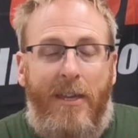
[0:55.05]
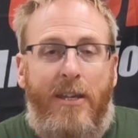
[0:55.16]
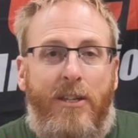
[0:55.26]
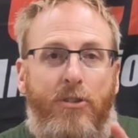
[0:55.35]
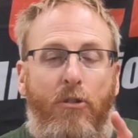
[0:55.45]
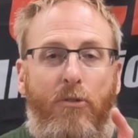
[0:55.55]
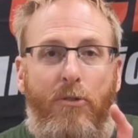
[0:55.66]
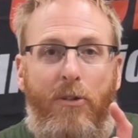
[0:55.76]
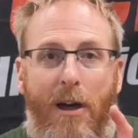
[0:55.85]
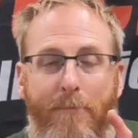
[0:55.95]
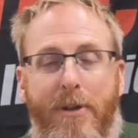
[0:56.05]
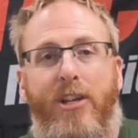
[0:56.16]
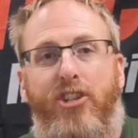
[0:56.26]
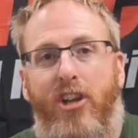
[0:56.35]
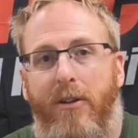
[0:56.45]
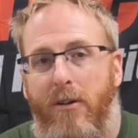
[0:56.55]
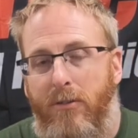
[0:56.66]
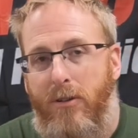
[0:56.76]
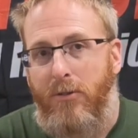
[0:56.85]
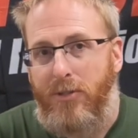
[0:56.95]
So a big shout
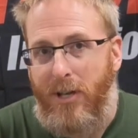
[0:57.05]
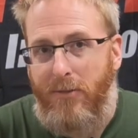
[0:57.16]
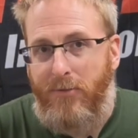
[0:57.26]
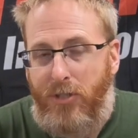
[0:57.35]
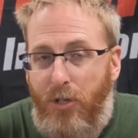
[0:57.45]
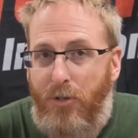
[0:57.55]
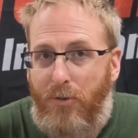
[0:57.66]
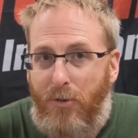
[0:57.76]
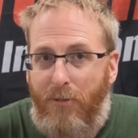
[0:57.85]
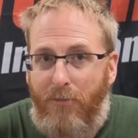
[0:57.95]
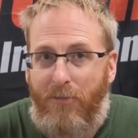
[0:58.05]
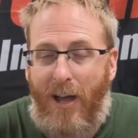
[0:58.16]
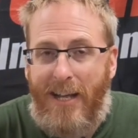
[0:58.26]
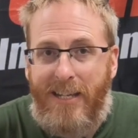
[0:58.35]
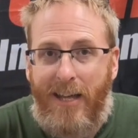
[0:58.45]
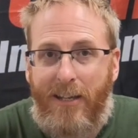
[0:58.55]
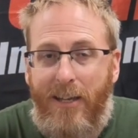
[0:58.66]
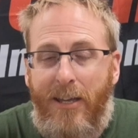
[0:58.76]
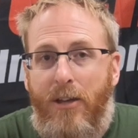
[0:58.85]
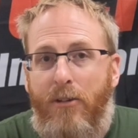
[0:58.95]
out goes out to FiTech
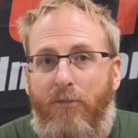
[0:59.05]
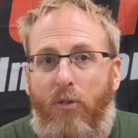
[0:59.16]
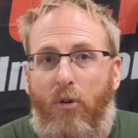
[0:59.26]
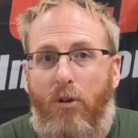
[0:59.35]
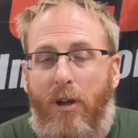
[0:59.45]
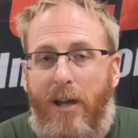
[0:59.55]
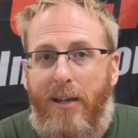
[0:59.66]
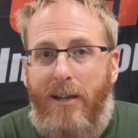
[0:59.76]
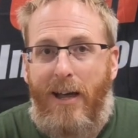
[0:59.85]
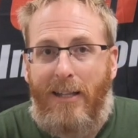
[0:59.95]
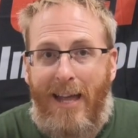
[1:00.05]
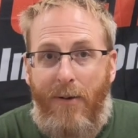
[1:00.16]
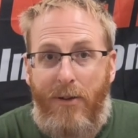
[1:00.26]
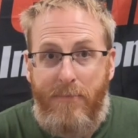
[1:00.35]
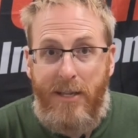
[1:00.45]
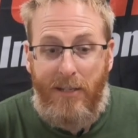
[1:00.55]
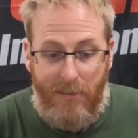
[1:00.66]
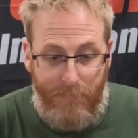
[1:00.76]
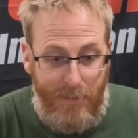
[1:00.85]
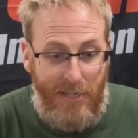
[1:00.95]
for uh, allowing me
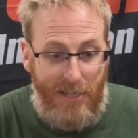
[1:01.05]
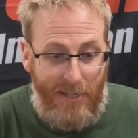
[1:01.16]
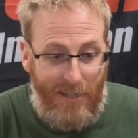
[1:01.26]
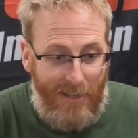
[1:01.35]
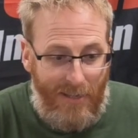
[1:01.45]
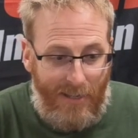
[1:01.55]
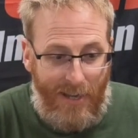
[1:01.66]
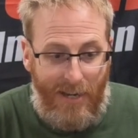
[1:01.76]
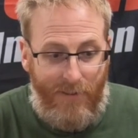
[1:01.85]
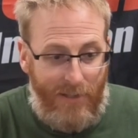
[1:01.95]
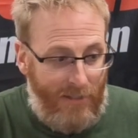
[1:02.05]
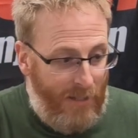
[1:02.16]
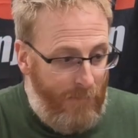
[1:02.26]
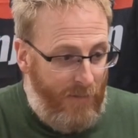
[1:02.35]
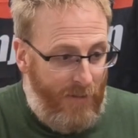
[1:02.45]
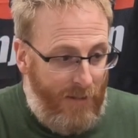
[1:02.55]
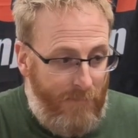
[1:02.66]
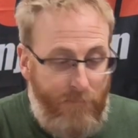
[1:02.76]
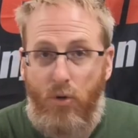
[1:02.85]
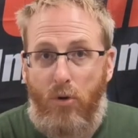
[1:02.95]
to be kind of a little bit of a
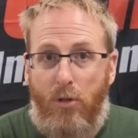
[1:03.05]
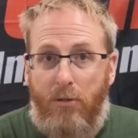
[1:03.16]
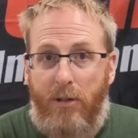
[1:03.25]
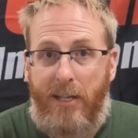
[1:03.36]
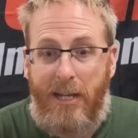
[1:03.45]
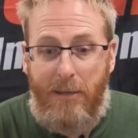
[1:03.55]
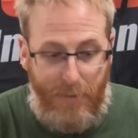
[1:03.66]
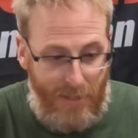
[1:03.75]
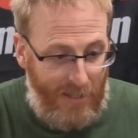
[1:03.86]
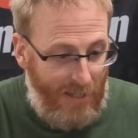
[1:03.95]
mule or a guinea pig,